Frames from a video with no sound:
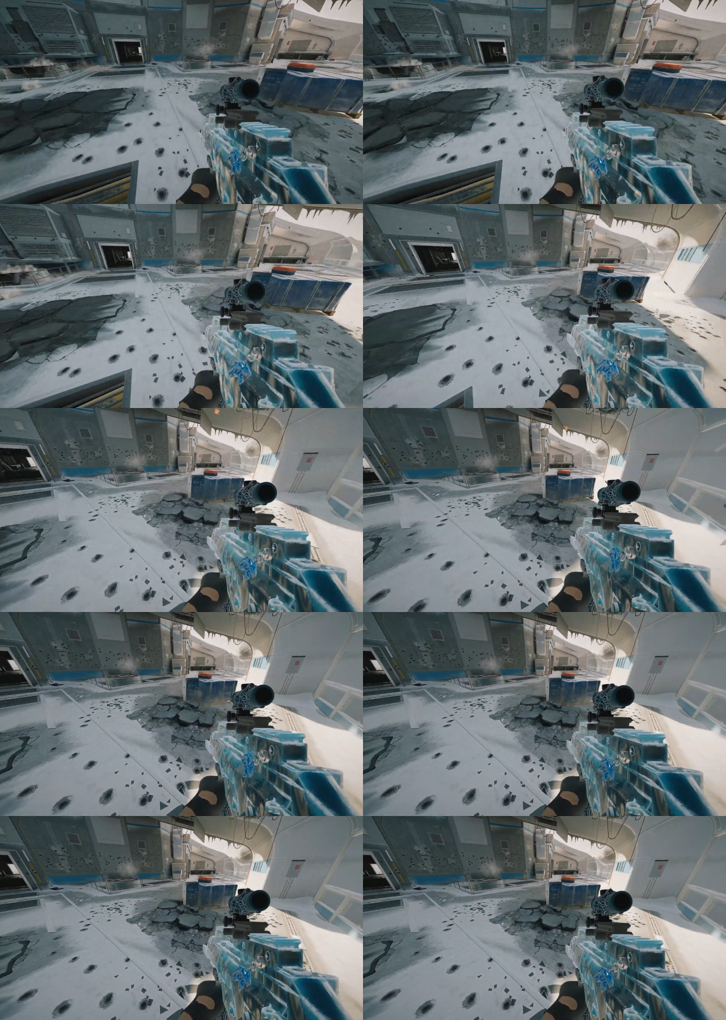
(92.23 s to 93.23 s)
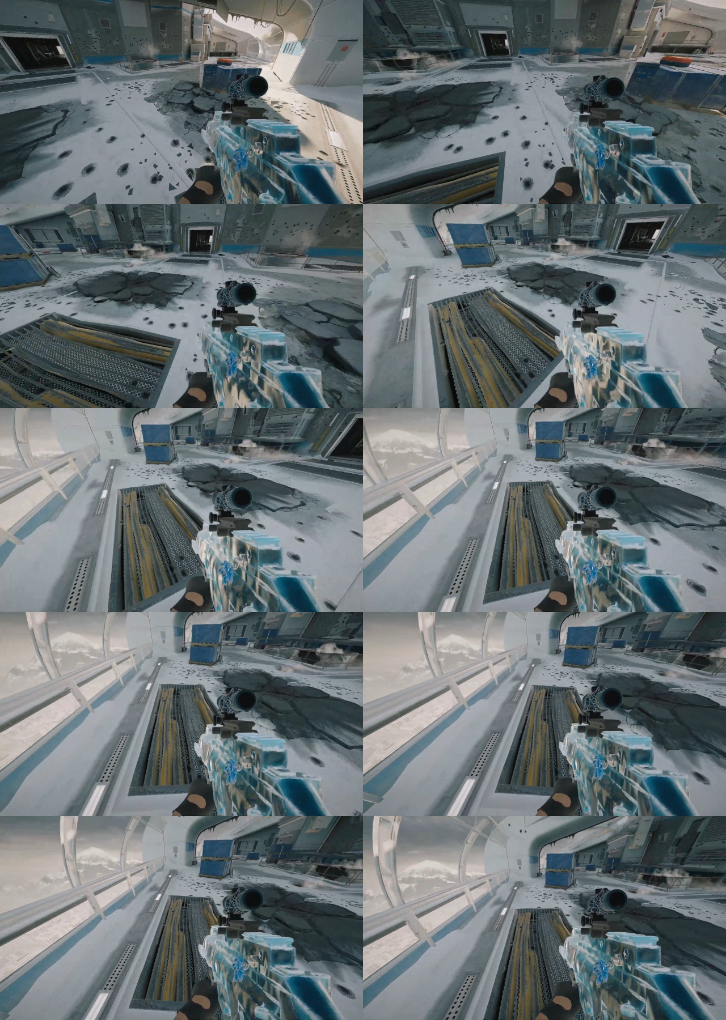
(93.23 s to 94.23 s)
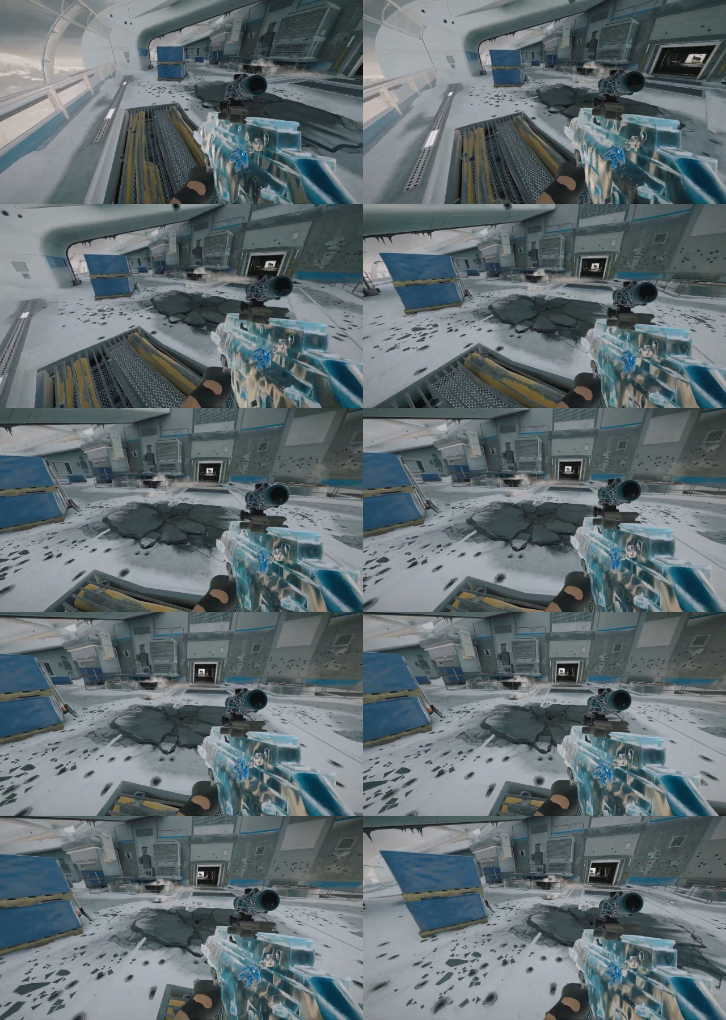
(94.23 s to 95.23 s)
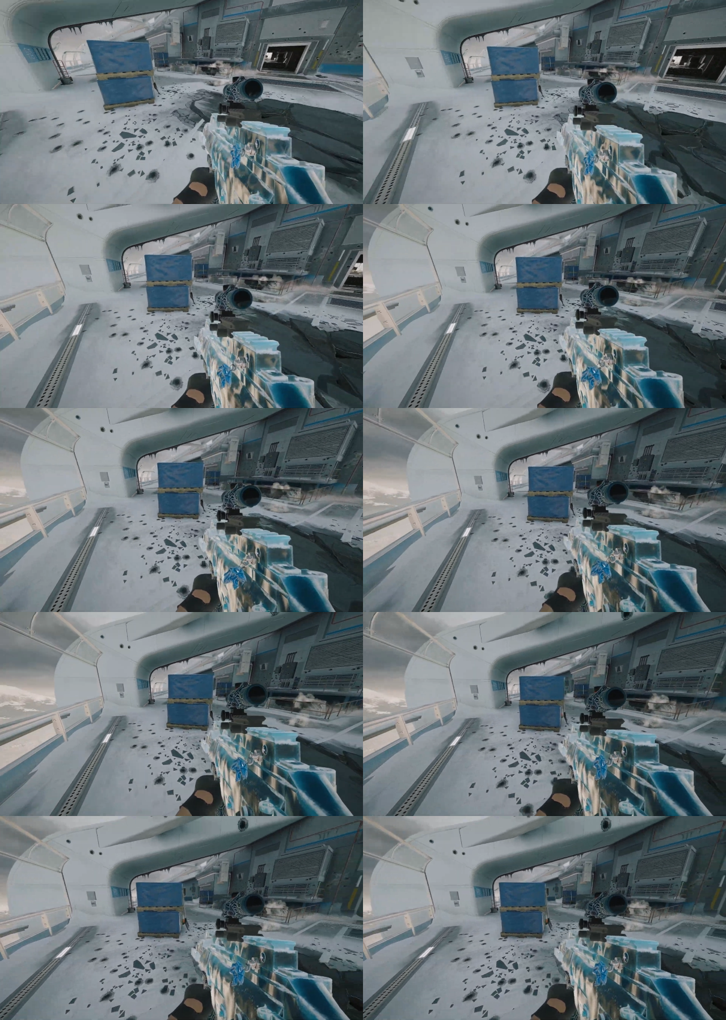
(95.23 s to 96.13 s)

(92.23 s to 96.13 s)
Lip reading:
[unreadable: no face in view]